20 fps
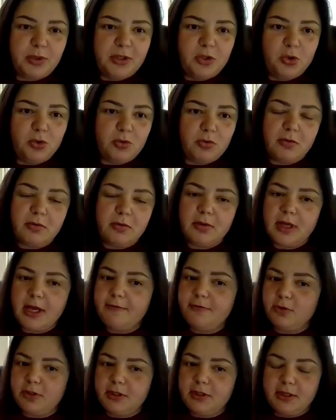with euro.
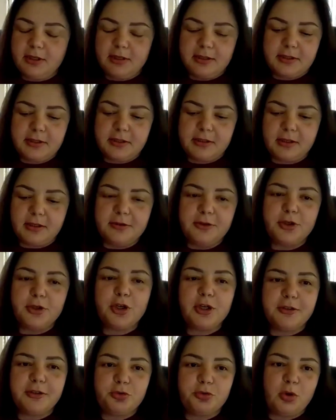Everything is under
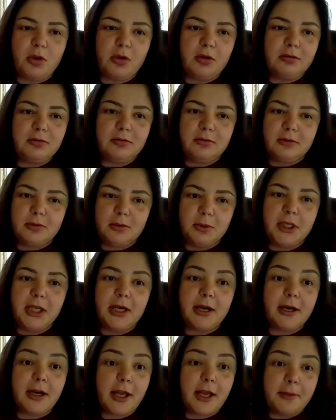control. We
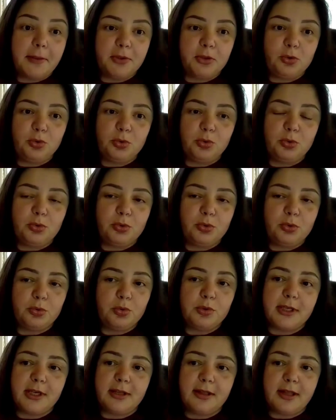are happy to
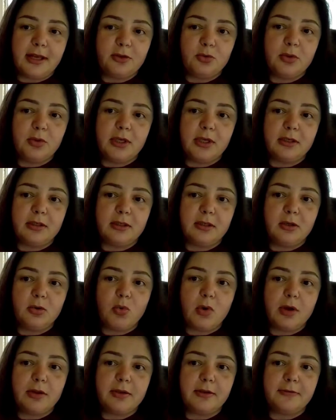say that we are
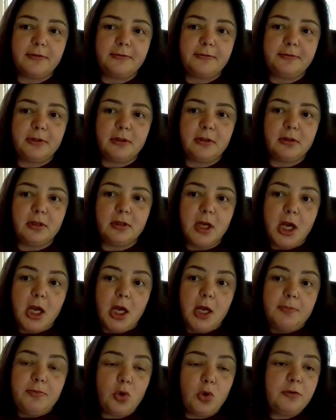one of
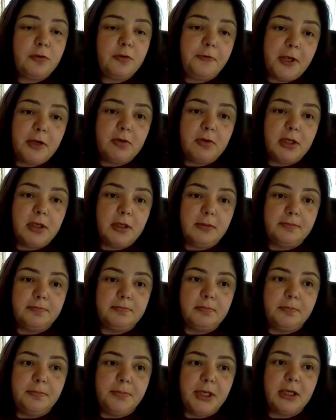not very
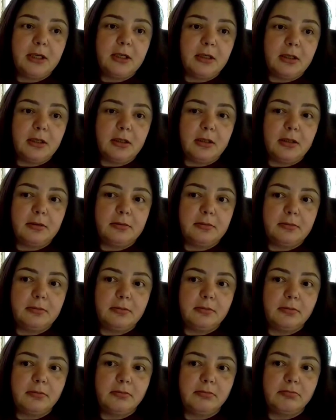big
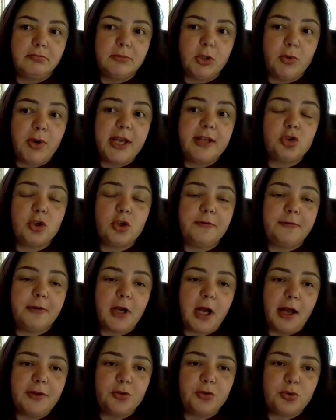range of
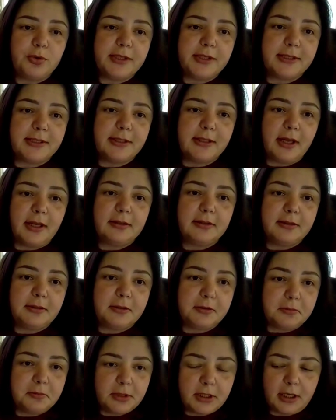countries that
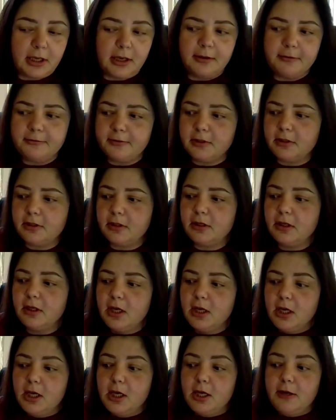have a
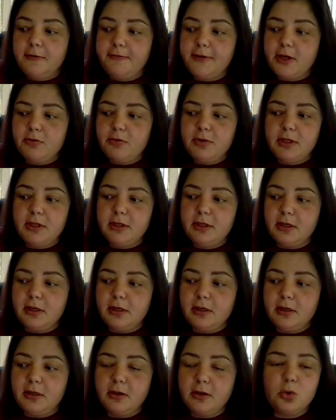very
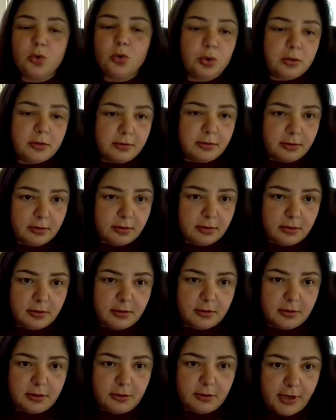good
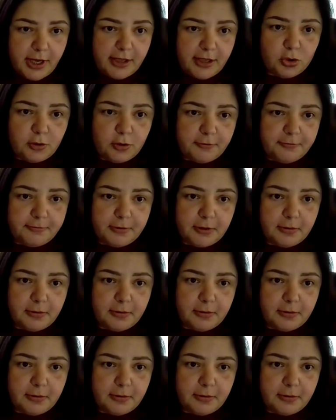range of